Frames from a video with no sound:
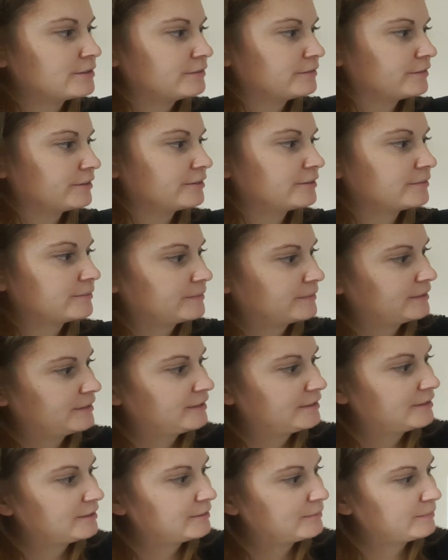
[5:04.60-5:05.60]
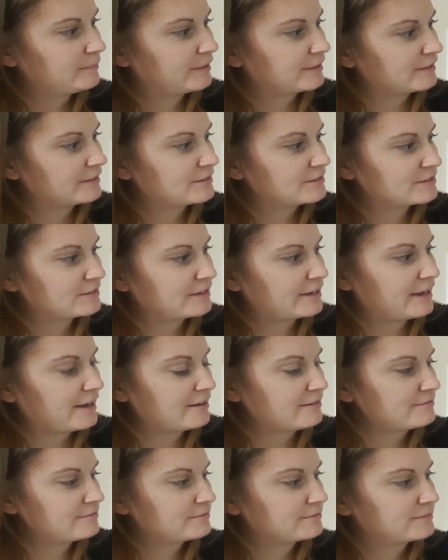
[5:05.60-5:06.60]
over like 1.5
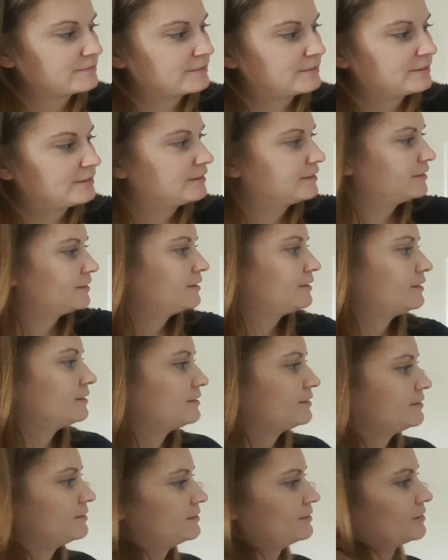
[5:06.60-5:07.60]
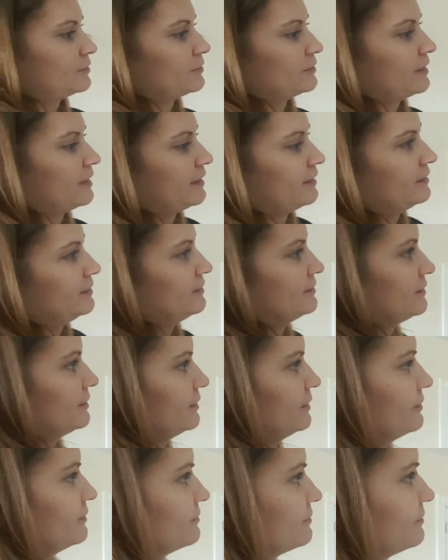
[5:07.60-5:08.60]
inches, so that instead
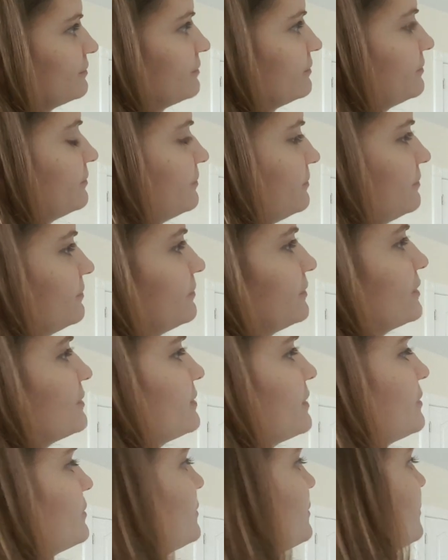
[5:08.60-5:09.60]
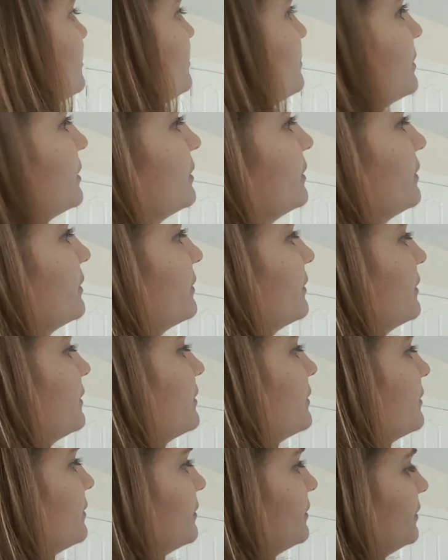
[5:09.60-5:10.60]
of the center being
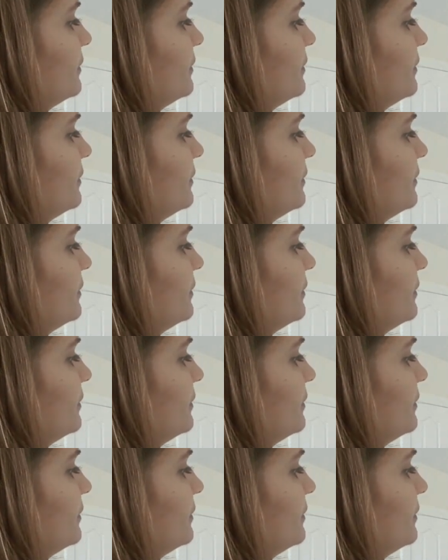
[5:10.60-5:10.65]
like